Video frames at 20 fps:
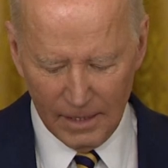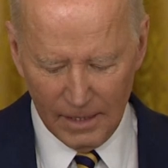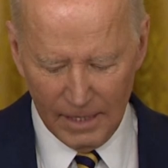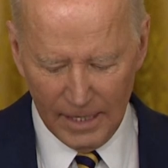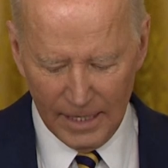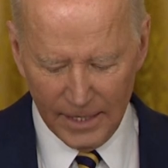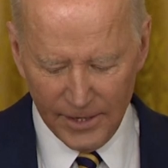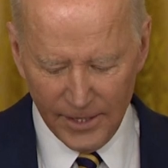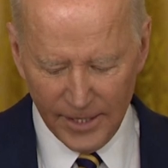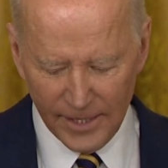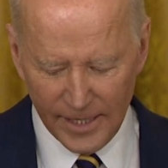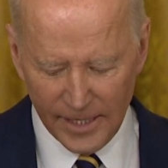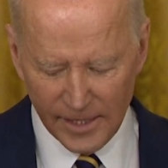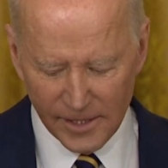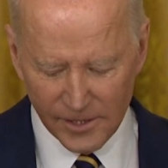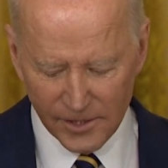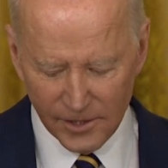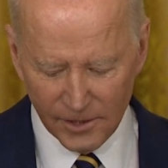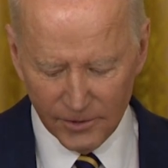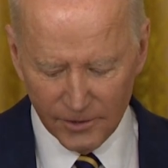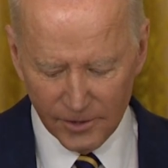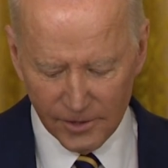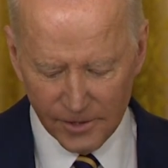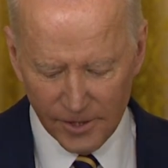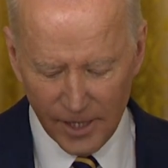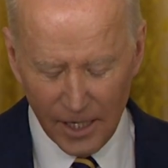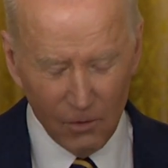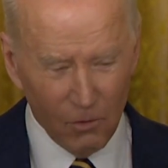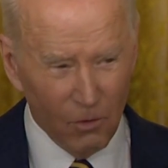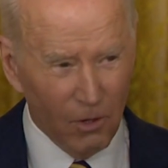I think he still does
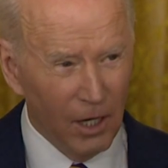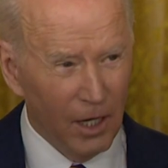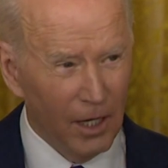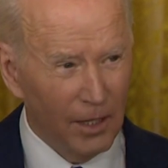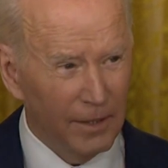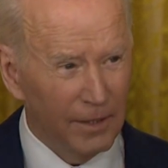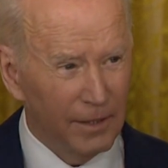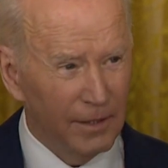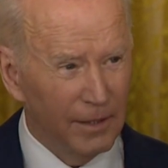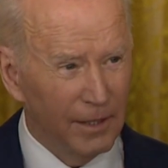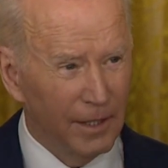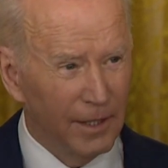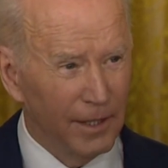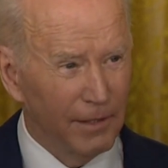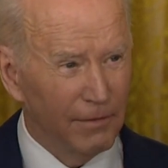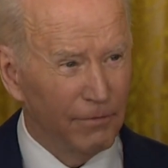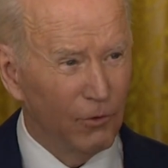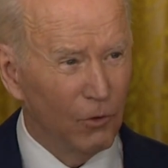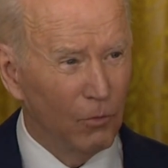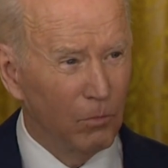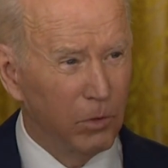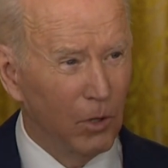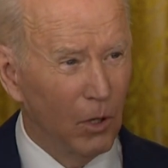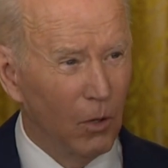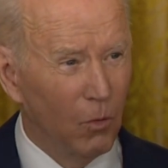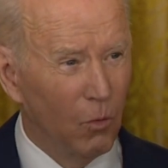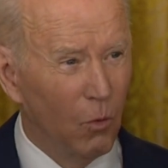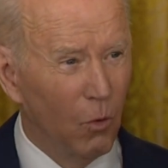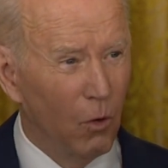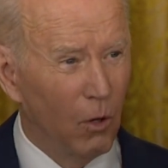not want any
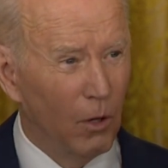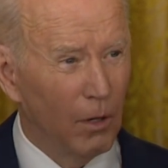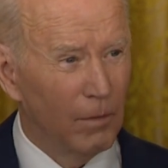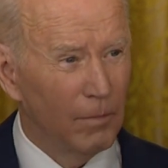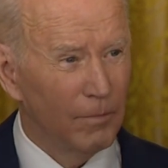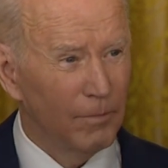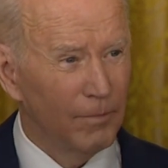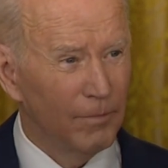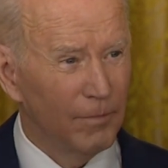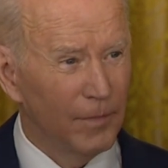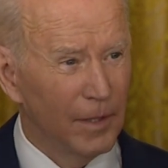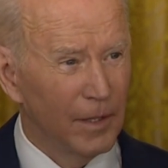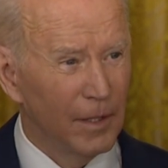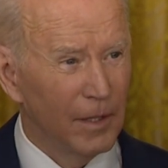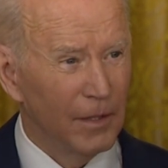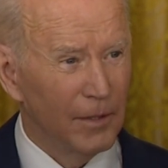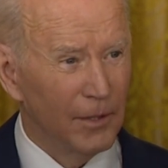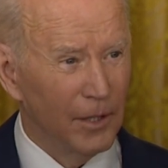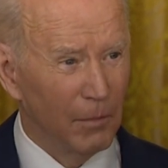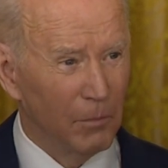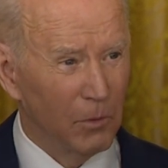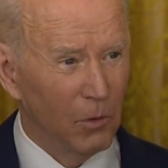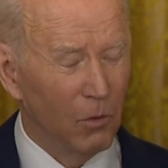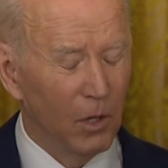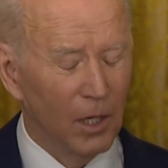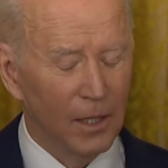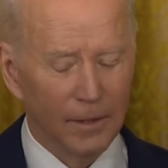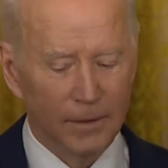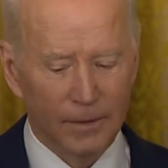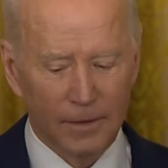full-blown war, number
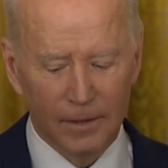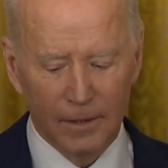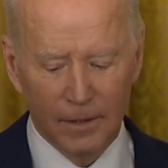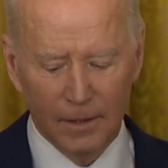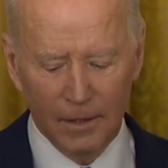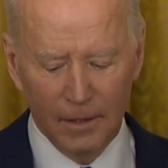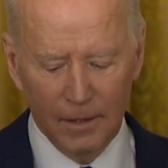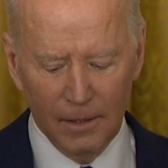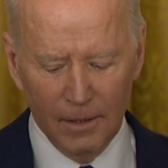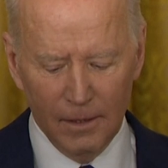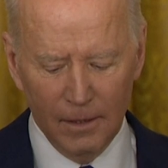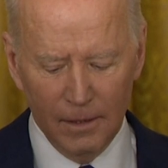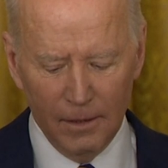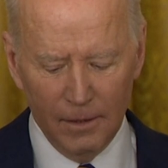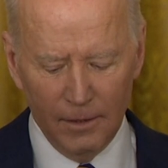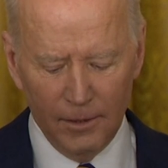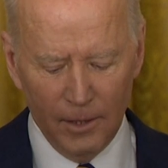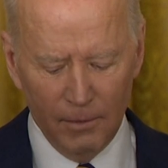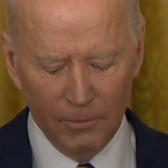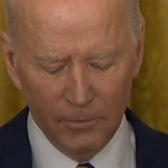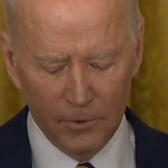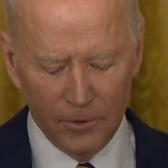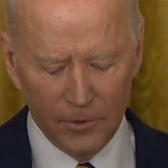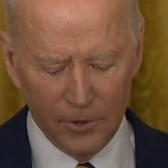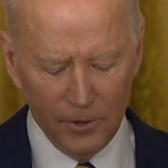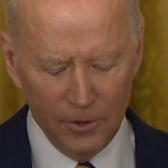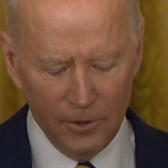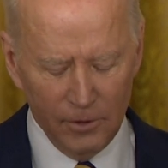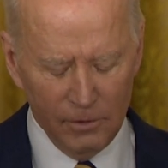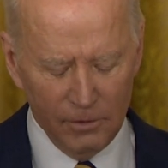one. Number
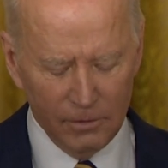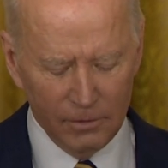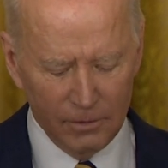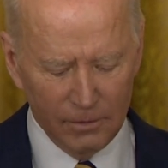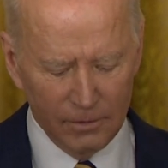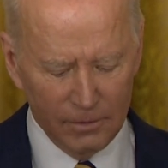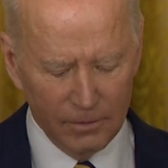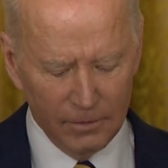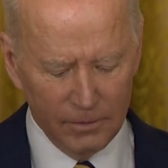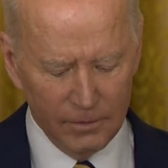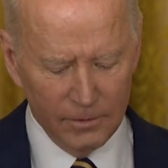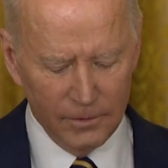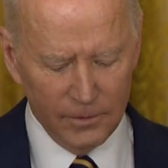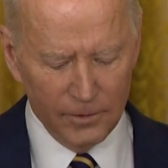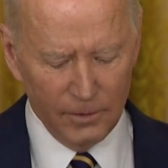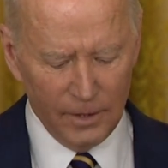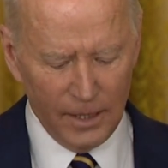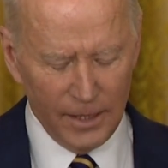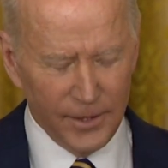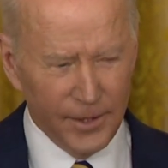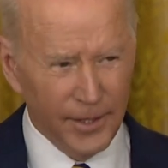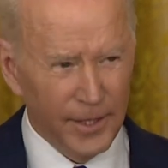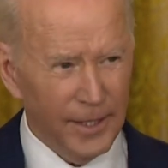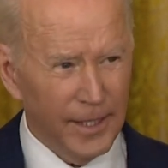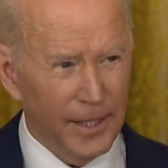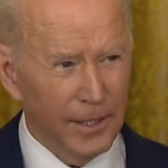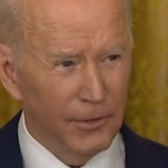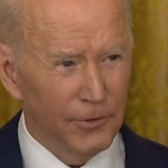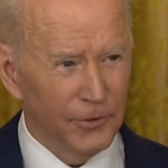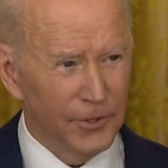two, do I think
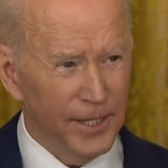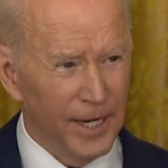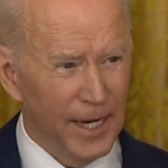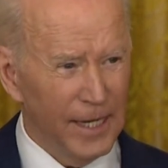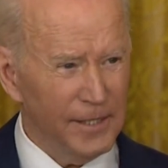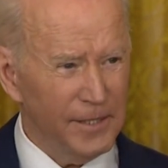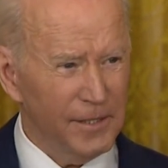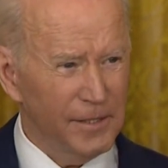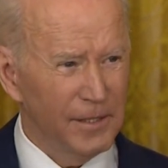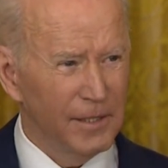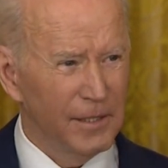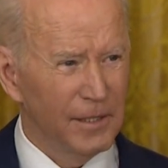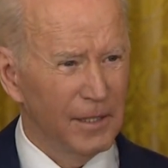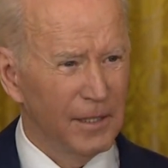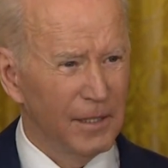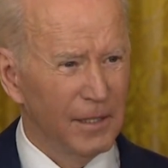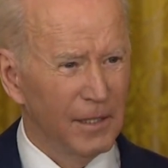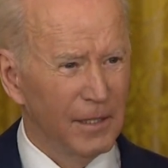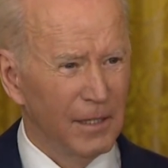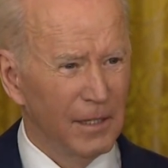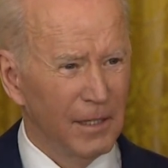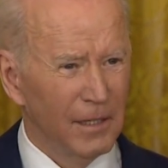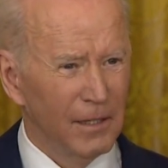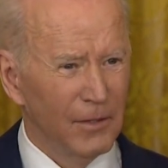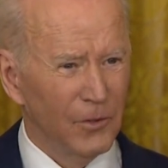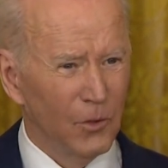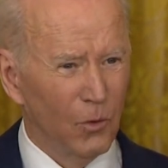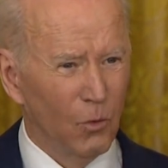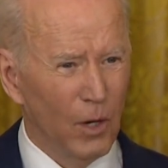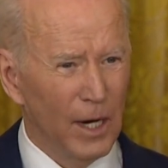he'll test
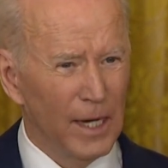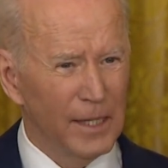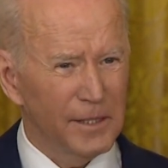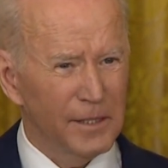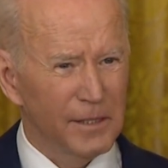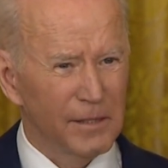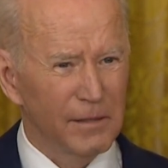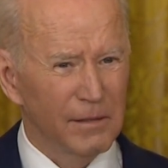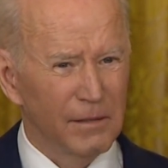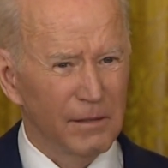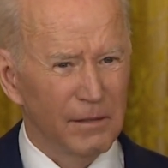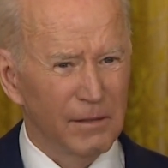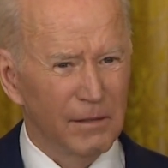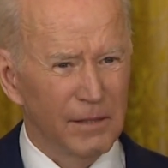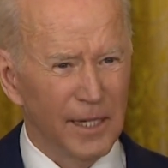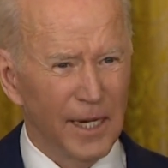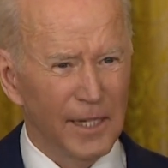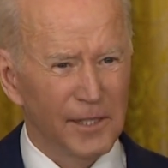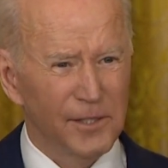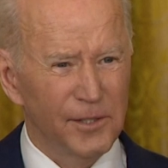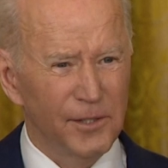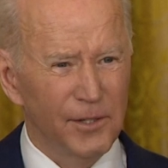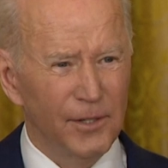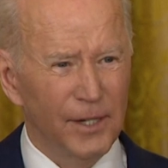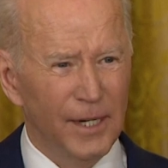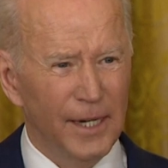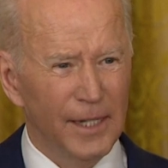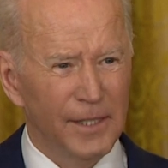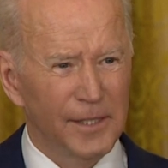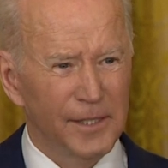the West, test the
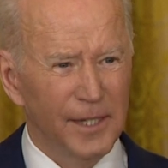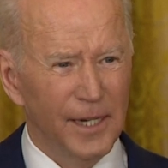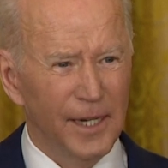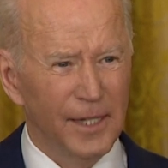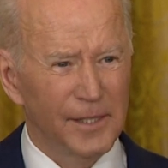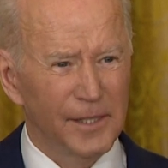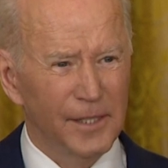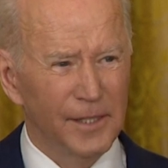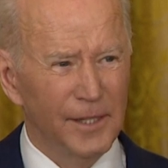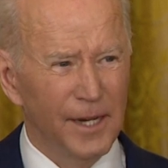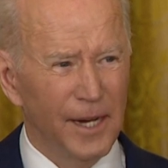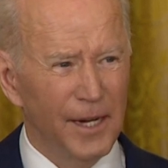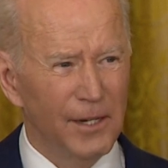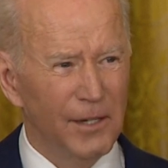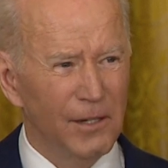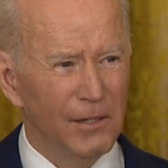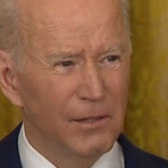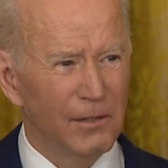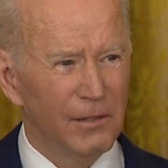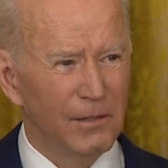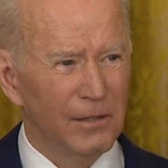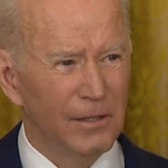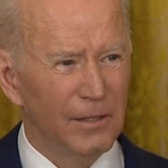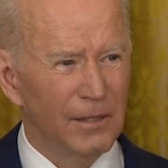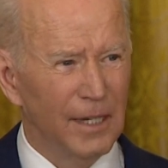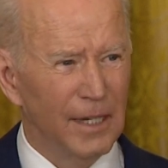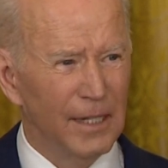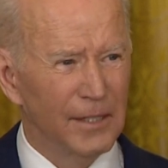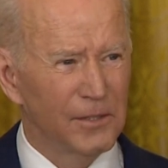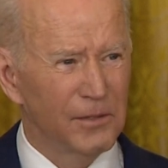United States and NATO
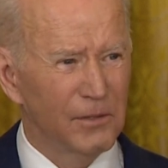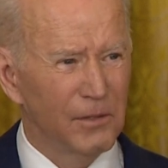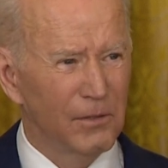as,